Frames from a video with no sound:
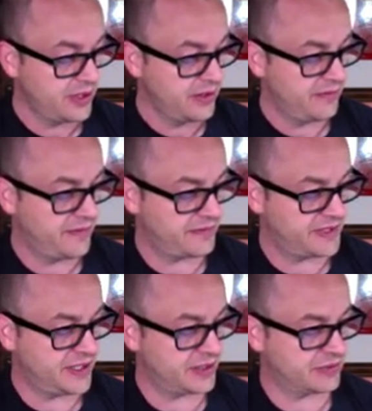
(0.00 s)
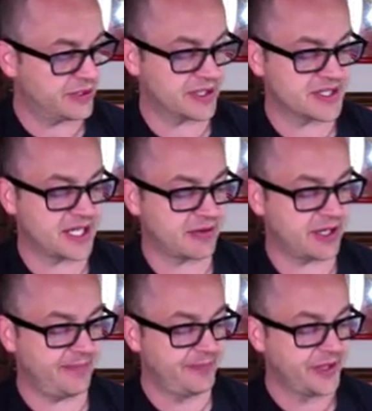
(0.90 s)
50, 100,
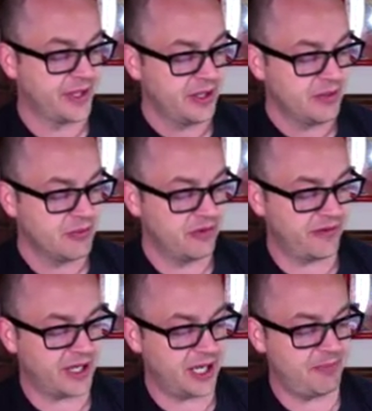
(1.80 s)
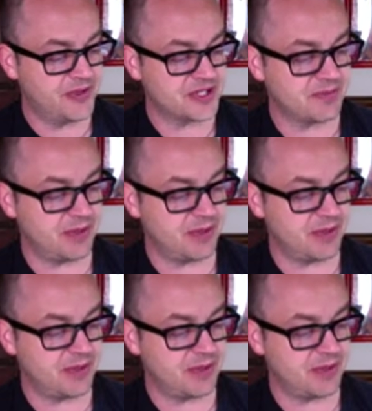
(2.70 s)
etc. Moving up this